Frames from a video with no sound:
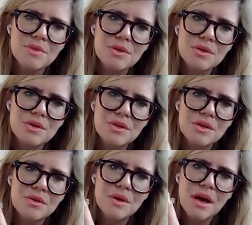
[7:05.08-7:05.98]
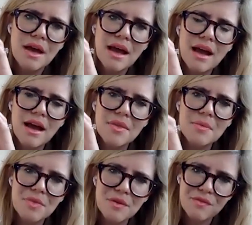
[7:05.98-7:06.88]
You can do
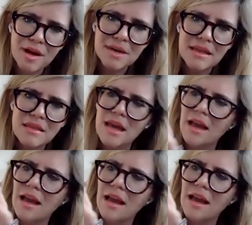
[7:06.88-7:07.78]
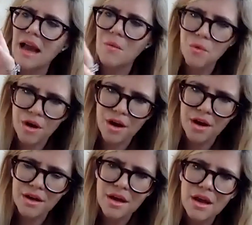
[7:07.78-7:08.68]
the family thing and
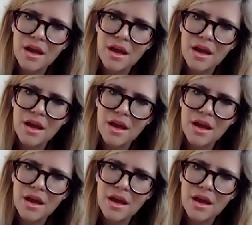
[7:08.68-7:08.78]
work,